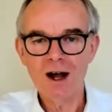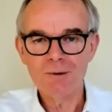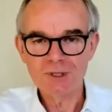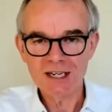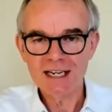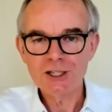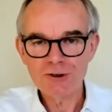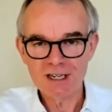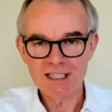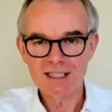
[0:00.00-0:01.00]
why was
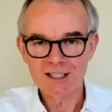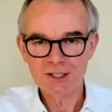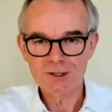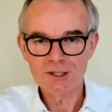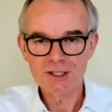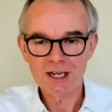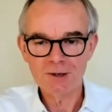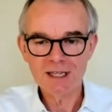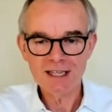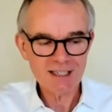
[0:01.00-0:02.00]
it interesting to you.
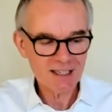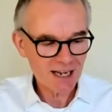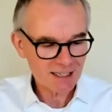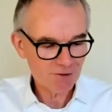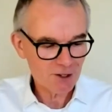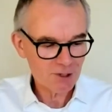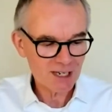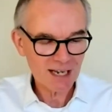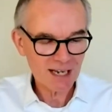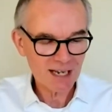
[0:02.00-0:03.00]
So in this next few
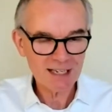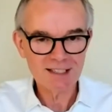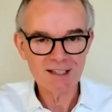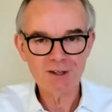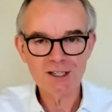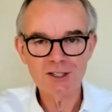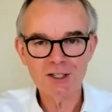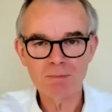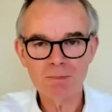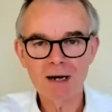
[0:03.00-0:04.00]
seconds, if you can
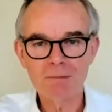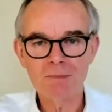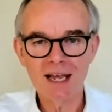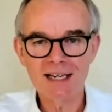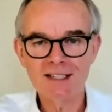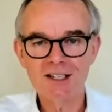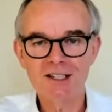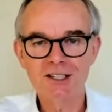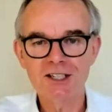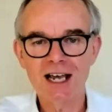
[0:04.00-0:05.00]
just pump that into
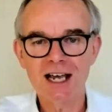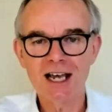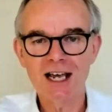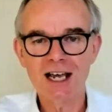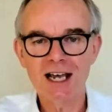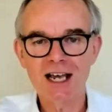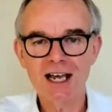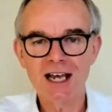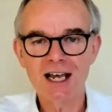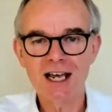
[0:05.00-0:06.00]
the chat, would be
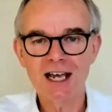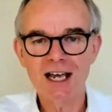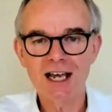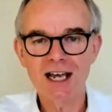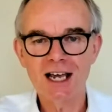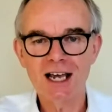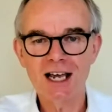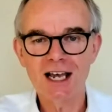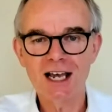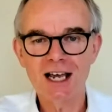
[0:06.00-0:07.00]
really good.
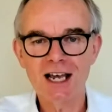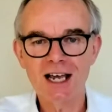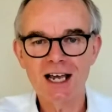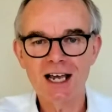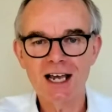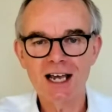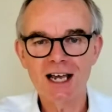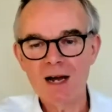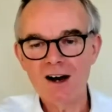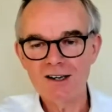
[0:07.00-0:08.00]
And I would also
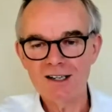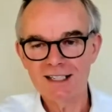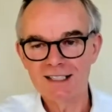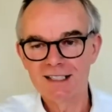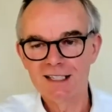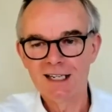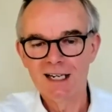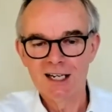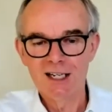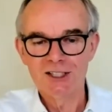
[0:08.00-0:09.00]
like to thank Marc,
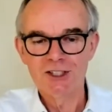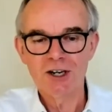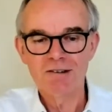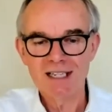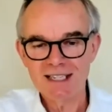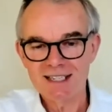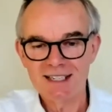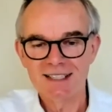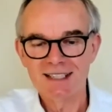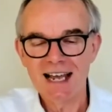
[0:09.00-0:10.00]

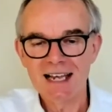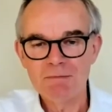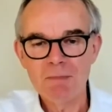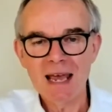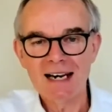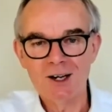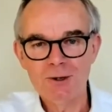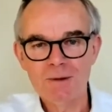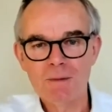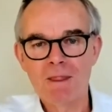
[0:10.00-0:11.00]
Joris, and
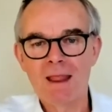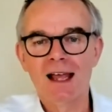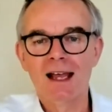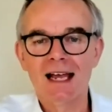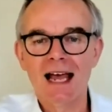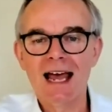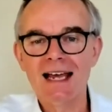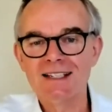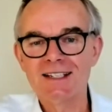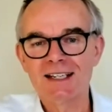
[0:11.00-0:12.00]
Menno.
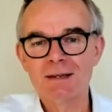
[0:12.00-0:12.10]
And